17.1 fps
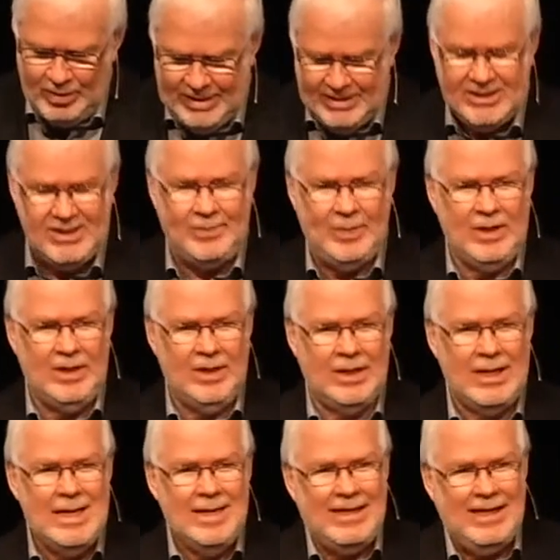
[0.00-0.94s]
Spirit.
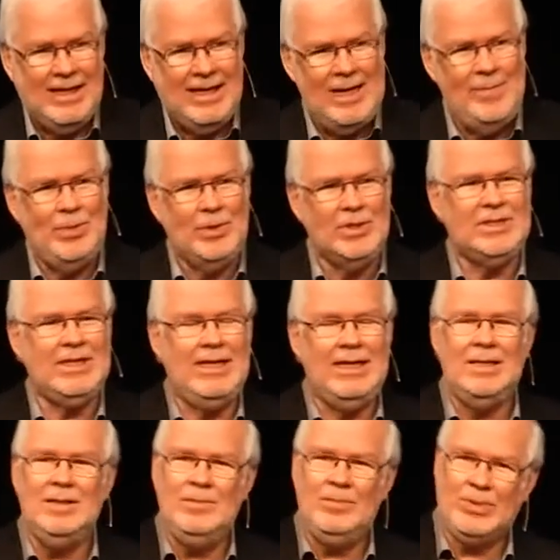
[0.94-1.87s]
They keep us
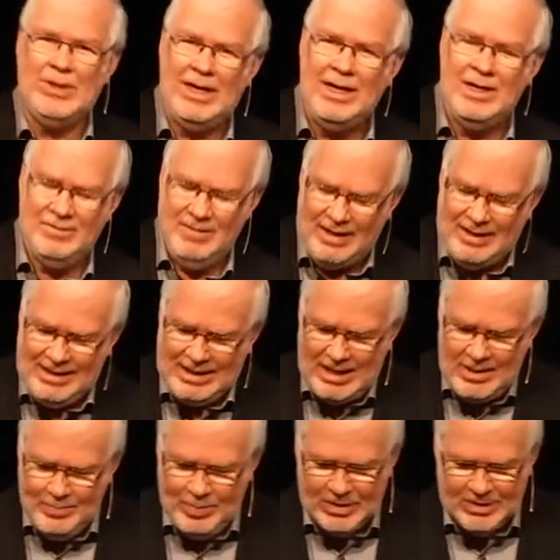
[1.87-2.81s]
in prayer. They
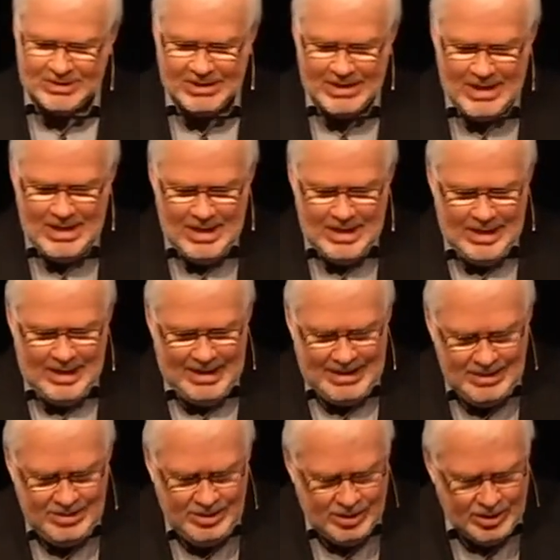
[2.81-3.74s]
keep us
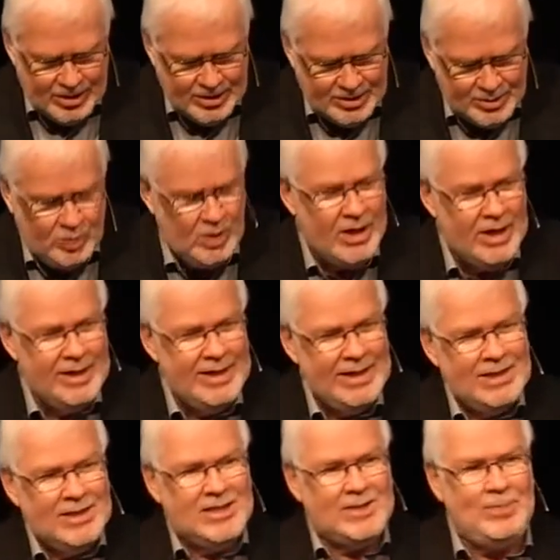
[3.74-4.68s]
in God's word,
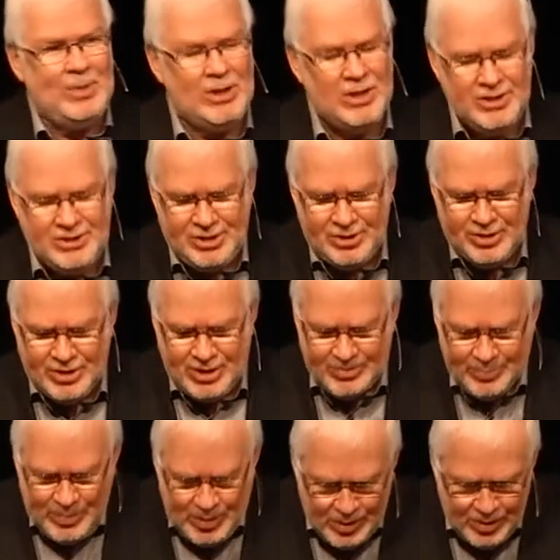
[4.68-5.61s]
in spiritual
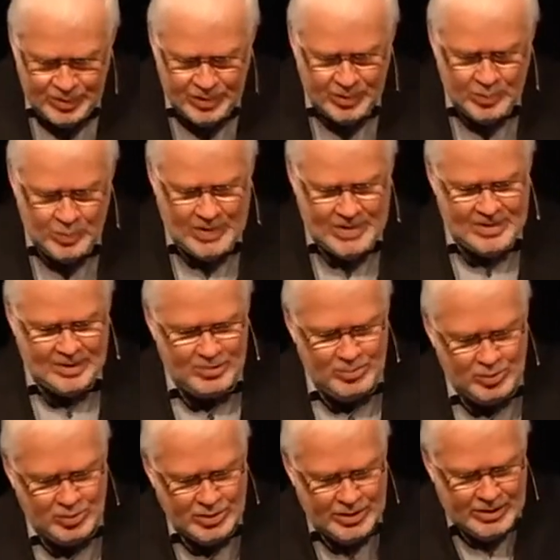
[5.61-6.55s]
communion with the
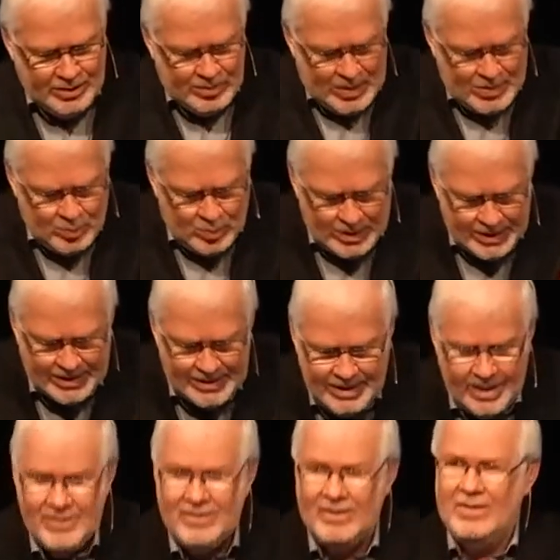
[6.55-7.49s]
Lord and with one
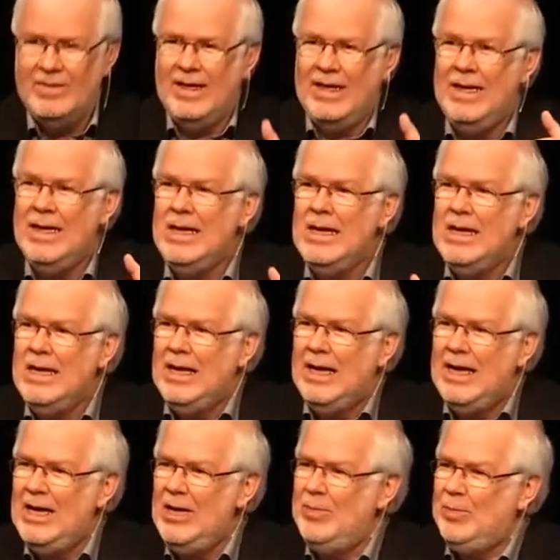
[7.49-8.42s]
another. They
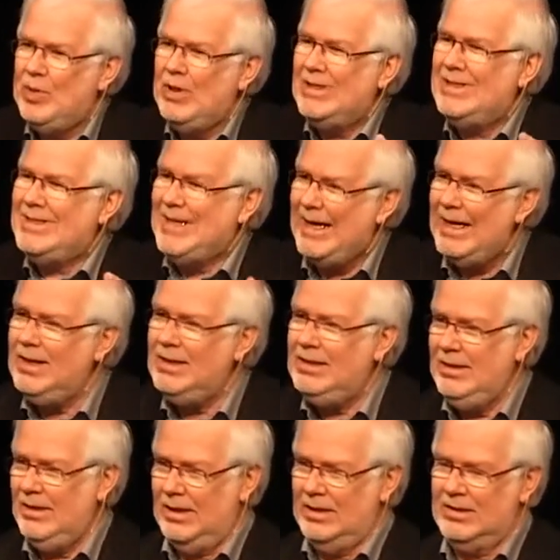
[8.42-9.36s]
help protect
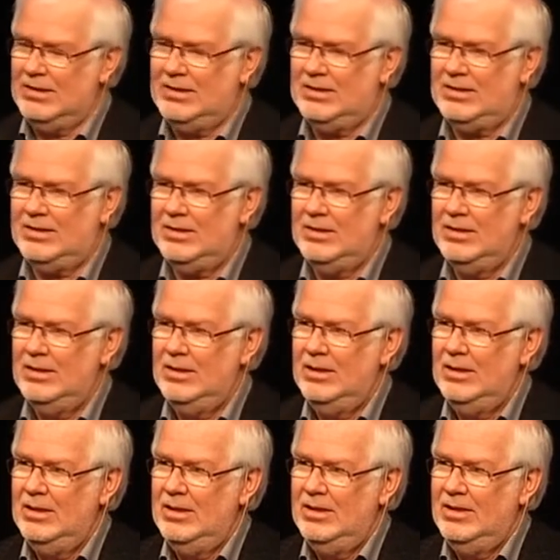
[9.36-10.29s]
us
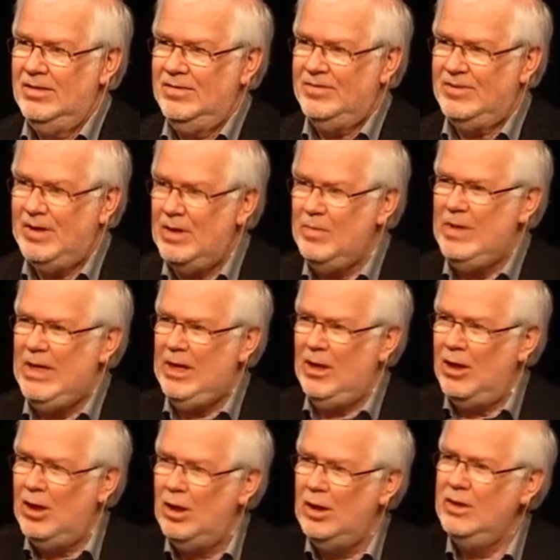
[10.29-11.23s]
from the
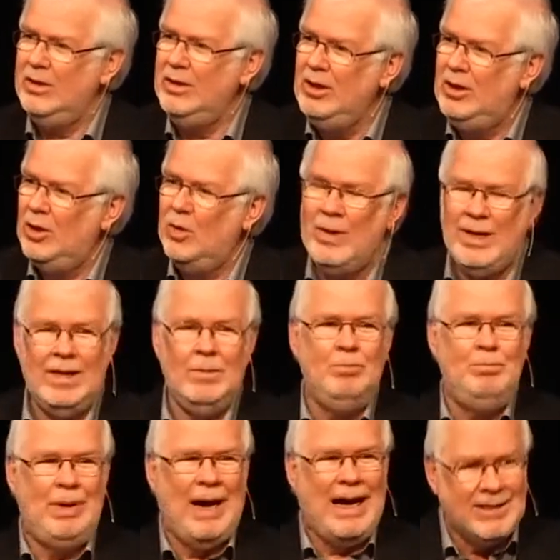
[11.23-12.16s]
ongoing
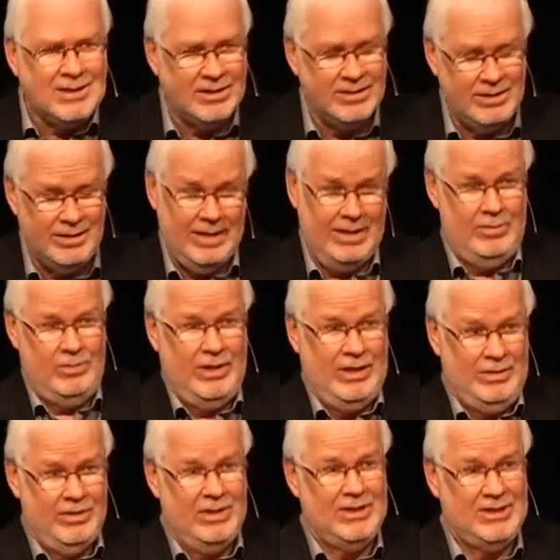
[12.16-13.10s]
battering we
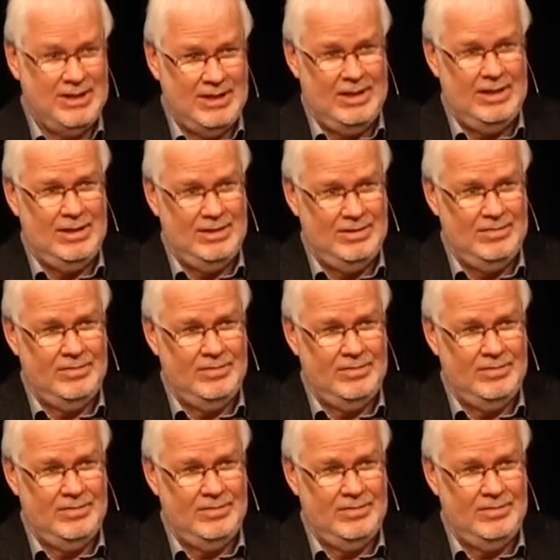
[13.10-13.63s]
receive